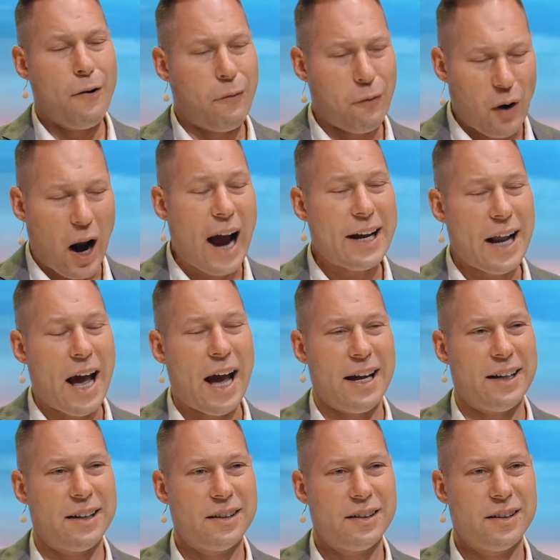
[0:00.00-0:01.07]

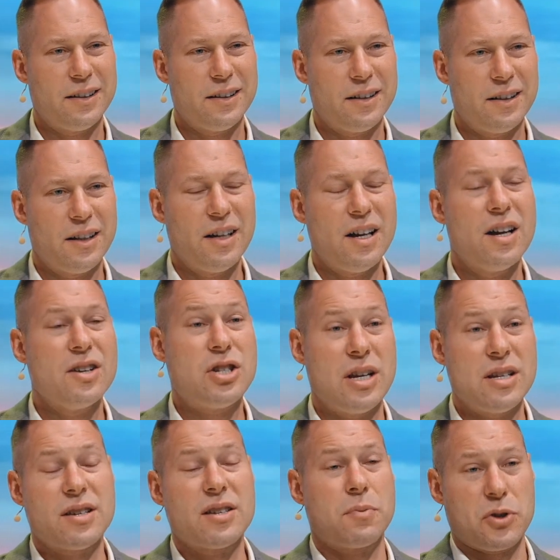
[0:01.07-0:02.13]
Friday,
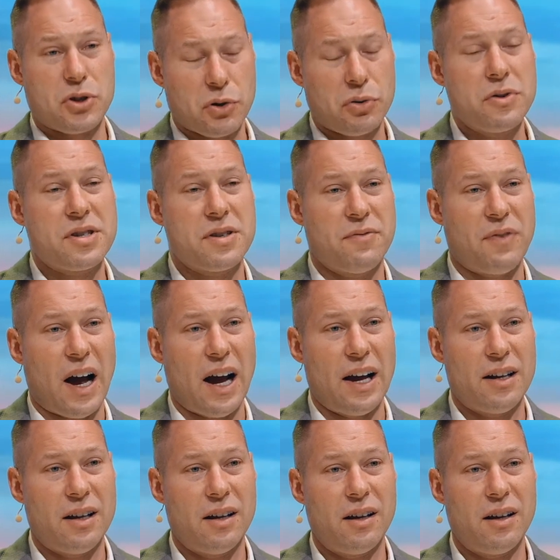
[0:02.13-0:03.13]
Jesus was crucified,